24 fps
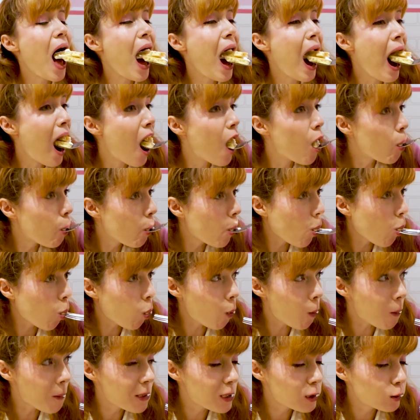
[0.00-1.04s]
so yes bit bit
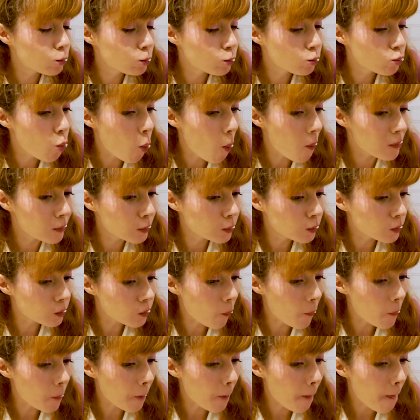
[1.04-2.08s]
rushed bit rushed
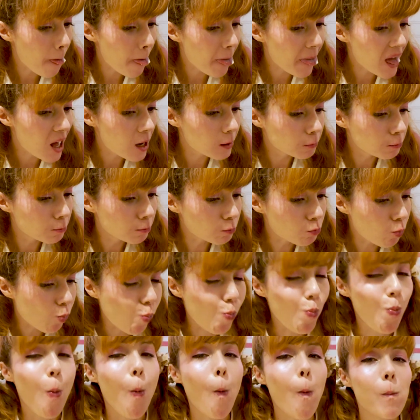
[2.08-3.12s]
uh, thank you so much for
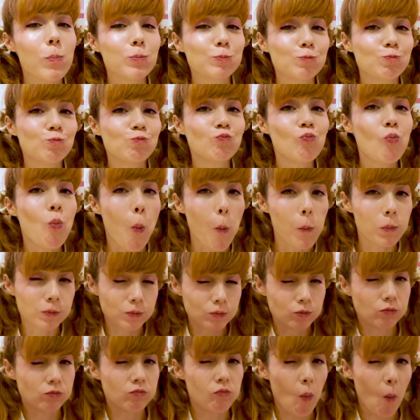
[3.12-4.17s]
watching and don't
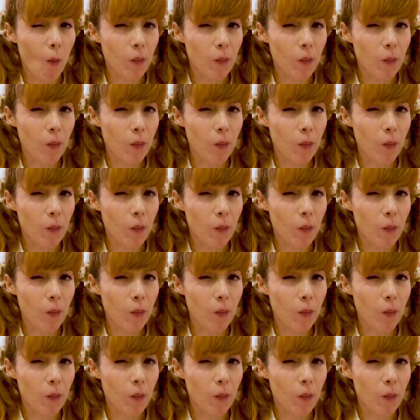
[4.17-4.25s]
forget